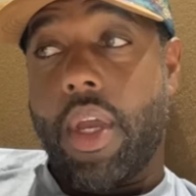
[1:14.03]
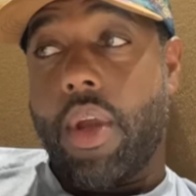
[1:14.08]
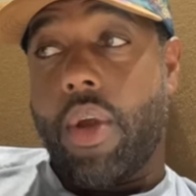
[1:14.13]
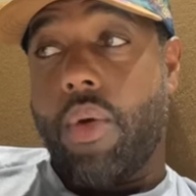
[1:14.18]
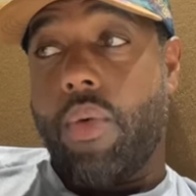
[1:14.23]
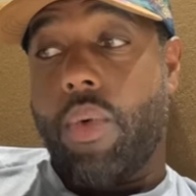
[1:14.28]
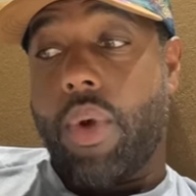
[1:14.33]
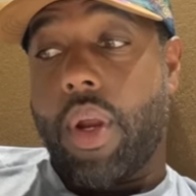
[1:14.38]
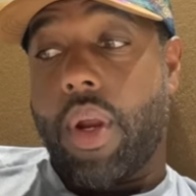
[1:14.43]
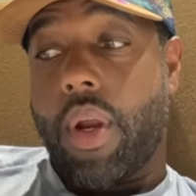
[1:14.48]

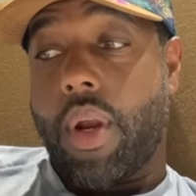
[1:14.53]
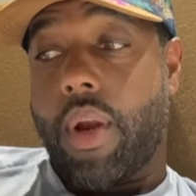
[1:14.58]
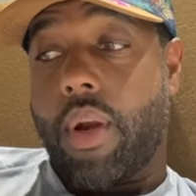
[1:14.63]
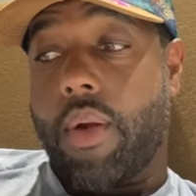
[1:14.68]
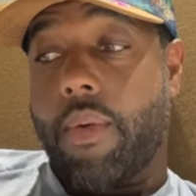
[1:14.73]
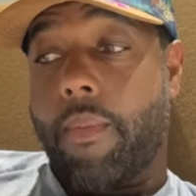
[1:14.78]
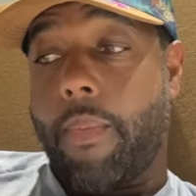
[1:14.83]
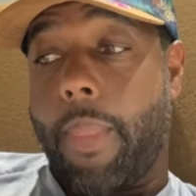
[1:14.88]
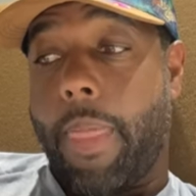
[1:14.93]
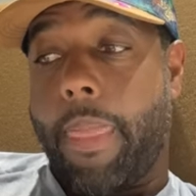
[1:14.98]

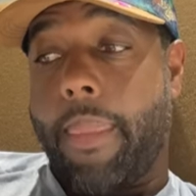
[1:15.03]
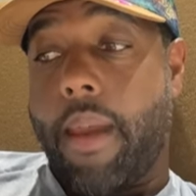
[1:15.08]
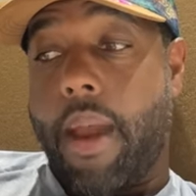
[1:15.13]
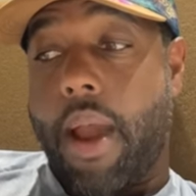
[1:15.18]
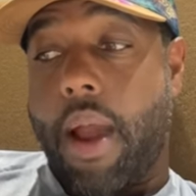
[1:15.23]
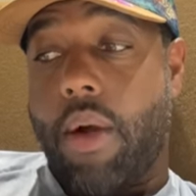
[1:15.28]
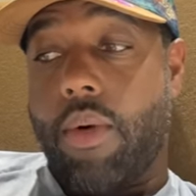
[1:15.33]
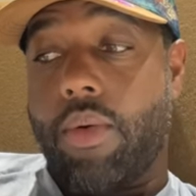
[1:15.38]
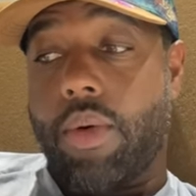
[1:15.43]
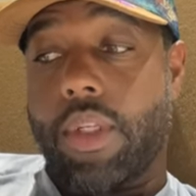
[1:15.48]
where
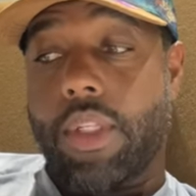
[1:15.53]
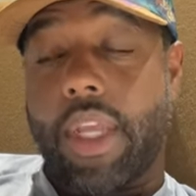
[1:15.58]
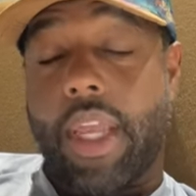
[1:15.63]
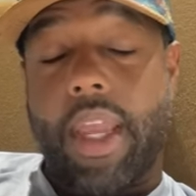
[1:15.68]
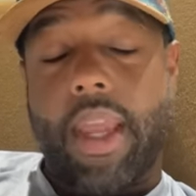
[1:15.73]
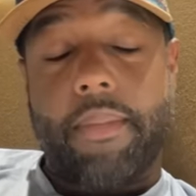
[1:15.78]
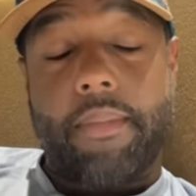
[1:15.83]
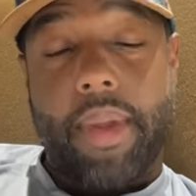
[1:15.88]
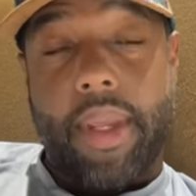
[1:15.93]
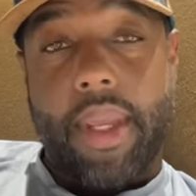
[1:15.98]
I was
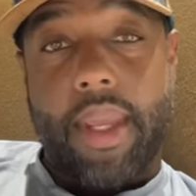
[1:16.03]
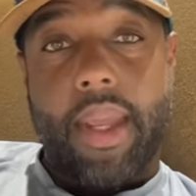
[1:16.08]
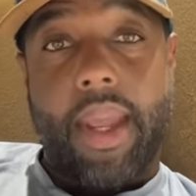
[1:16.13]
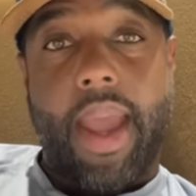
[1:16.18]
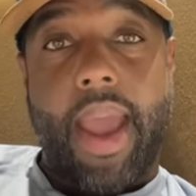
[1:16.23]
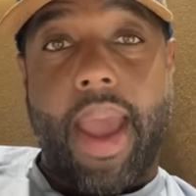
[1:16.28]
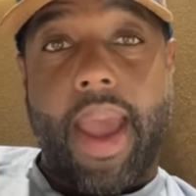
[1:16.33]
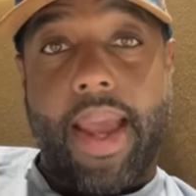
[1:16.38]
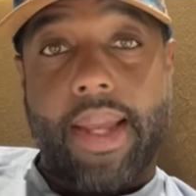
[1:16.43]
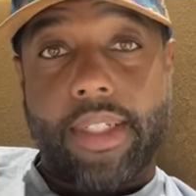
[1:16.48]
being
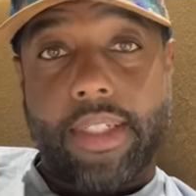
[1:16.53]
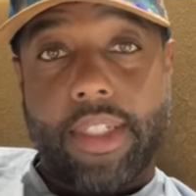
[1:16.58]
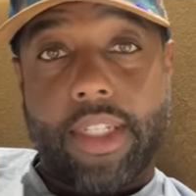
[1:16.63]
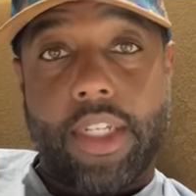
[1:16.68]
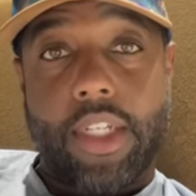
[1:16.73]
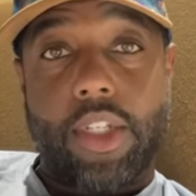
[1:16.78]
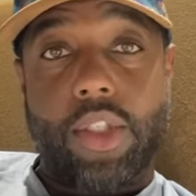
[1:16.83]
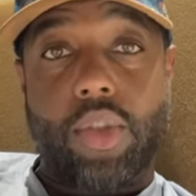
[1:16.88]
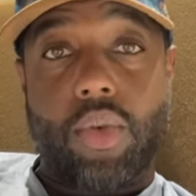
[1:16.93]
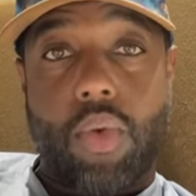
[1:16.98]
asked
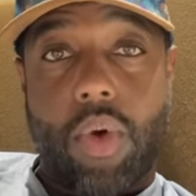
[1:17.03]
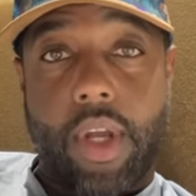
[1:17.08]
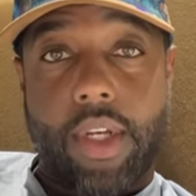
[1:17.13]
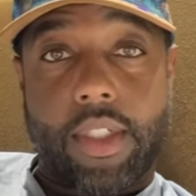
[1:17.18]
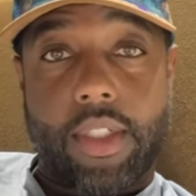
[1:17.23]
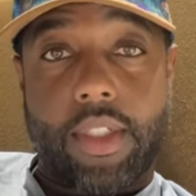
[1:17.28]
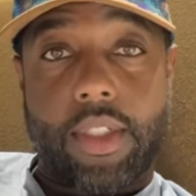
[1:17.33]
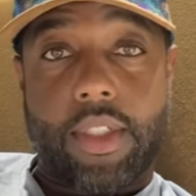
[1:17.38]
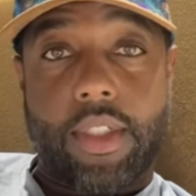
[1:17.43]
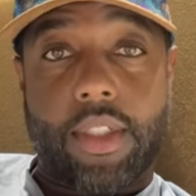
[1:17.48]
these
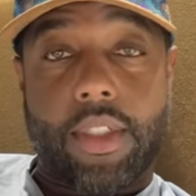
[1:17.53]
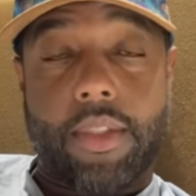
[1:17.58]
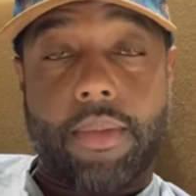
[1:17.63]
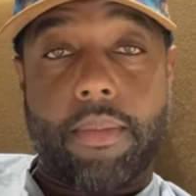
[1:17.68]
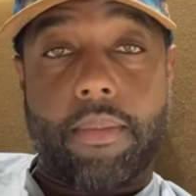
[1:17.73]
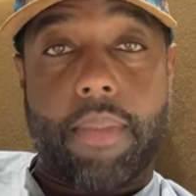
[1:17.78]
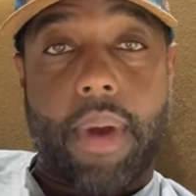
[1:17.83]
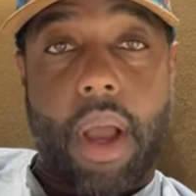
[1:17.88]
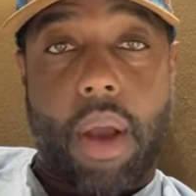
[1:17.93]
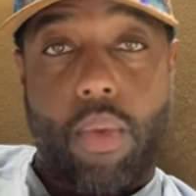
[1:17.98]
questions
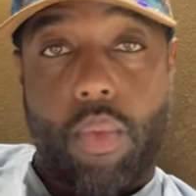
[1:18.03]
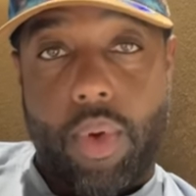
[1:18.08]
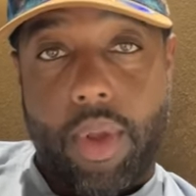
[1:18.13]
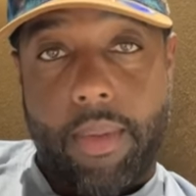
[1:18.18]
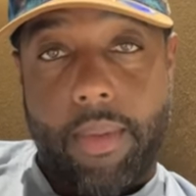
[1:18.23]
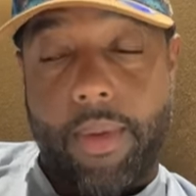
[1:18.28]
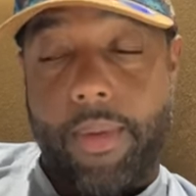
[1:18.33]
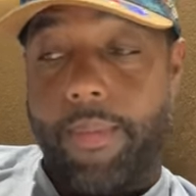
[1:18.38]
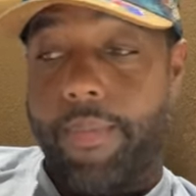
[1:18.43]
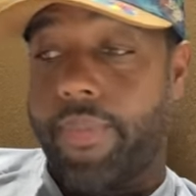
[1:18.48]
by
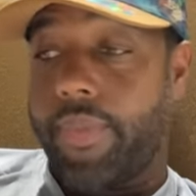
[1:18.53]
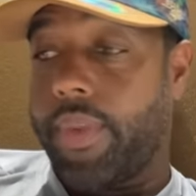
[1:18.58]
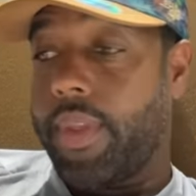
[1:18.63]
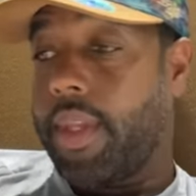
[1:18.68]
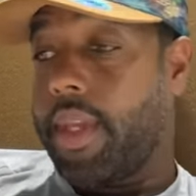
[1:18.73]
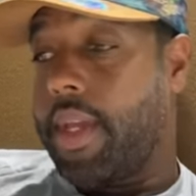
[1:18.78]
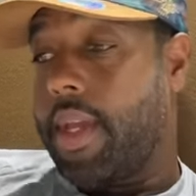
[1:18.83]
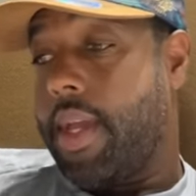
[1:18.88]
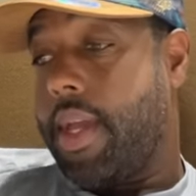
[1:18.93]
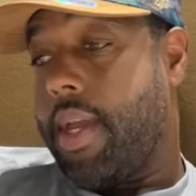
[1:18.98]
women
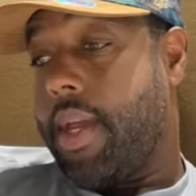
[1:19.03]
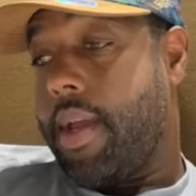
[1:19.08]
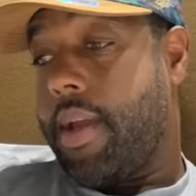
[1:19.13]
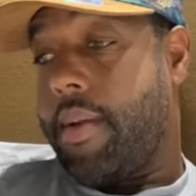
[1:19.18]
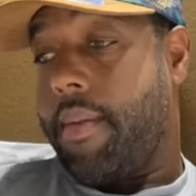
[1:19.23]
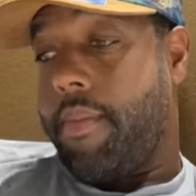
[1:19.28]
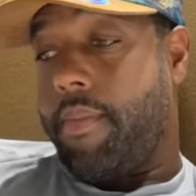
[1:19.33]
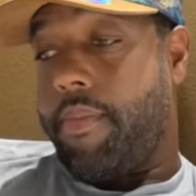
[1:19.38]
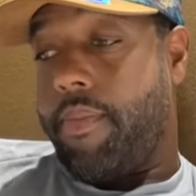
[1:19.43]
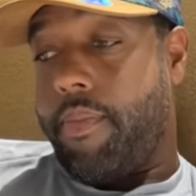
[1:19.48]

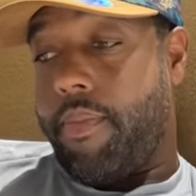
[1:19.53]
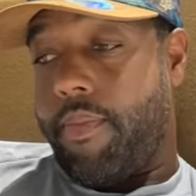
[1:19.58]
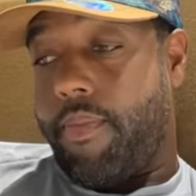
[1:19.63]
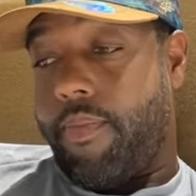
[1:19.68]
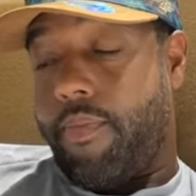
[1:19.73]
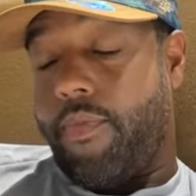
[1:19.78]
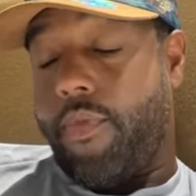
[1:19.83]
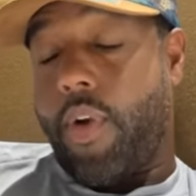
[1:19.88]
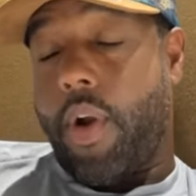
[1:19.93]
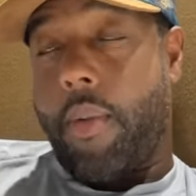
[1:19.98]

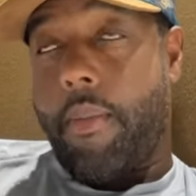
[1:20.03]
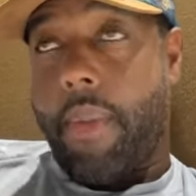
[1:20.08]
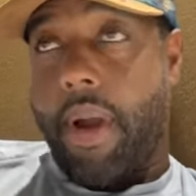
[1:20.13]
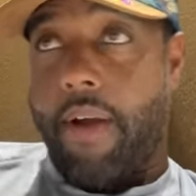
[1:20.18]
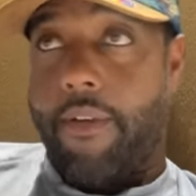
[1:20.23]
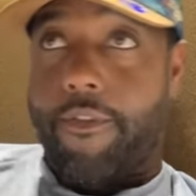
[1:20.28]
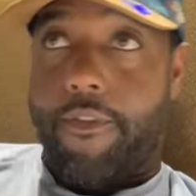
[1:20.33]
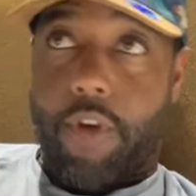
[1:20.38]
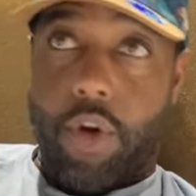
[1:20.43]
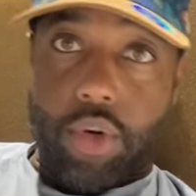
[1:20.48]
from my
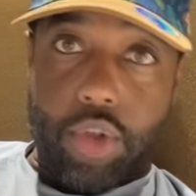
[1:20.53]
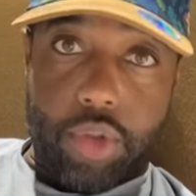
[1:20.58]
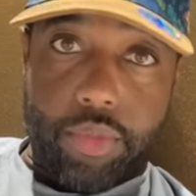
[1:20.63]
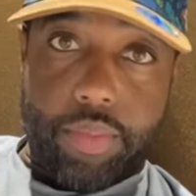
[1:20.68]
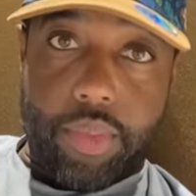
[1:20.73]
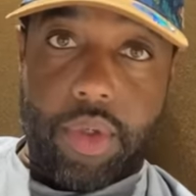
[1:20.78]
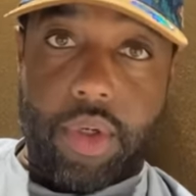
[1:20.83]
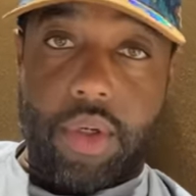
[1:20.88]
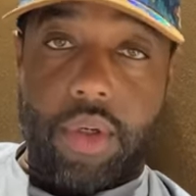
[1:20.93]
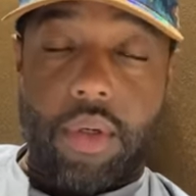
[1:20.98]
first
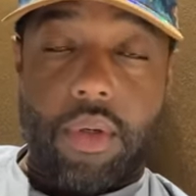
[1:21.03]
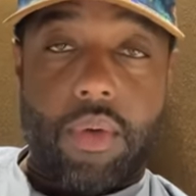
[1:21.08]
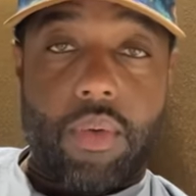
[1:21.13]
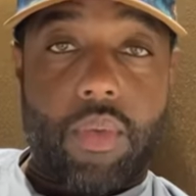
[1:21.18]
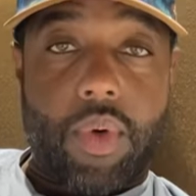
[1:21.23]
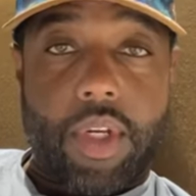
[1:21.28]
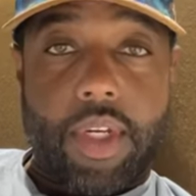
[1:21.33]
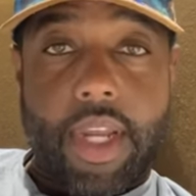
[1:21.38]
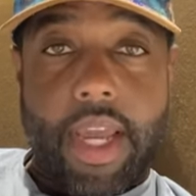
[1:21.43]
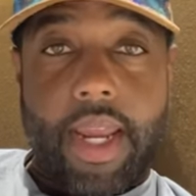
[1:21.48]
book,
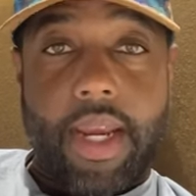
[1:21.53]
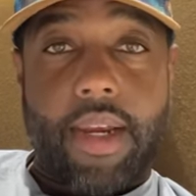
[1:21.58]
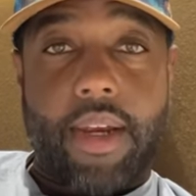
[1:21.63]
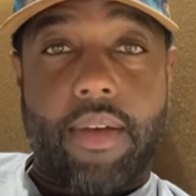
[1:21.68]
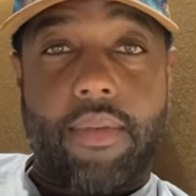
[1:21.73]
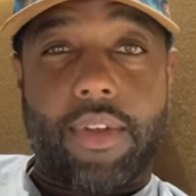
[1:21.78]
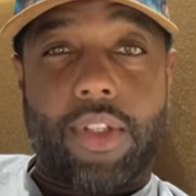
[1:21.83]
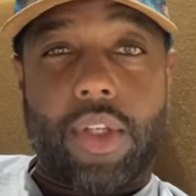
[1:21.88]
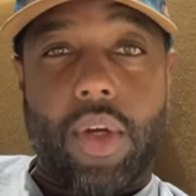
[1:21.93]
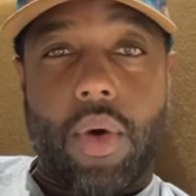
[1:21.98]
What Daddy
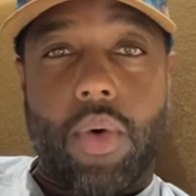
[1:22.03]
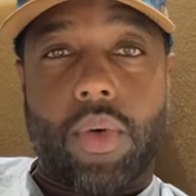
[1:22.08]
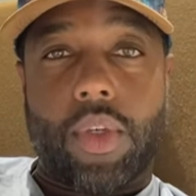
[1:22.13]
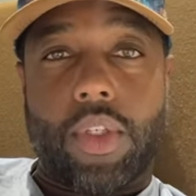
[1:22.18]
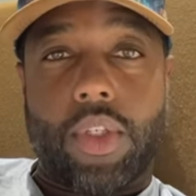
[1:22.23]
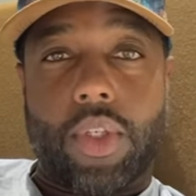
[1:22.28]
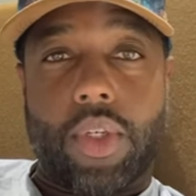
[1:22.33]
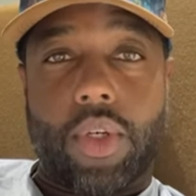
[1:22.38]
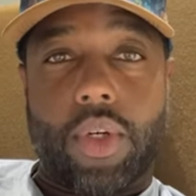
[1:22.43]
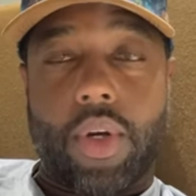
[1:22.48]
Never Told His
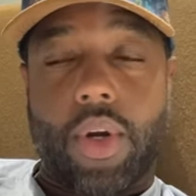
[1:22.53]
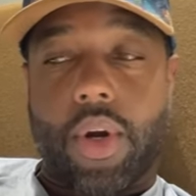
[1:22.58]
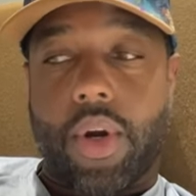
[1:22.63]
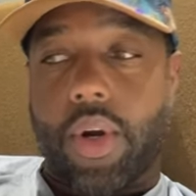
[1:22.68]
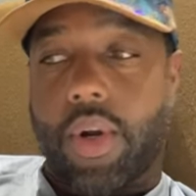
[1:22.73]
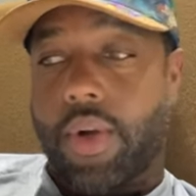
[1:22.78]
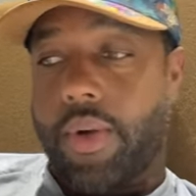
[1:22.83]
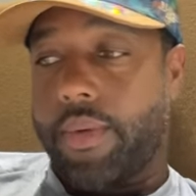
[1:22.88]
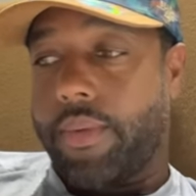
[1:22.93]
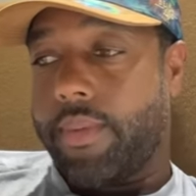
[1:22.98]
Little
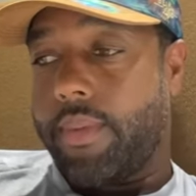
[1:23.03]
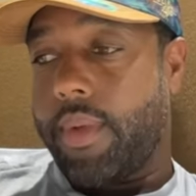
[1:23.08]
Girl.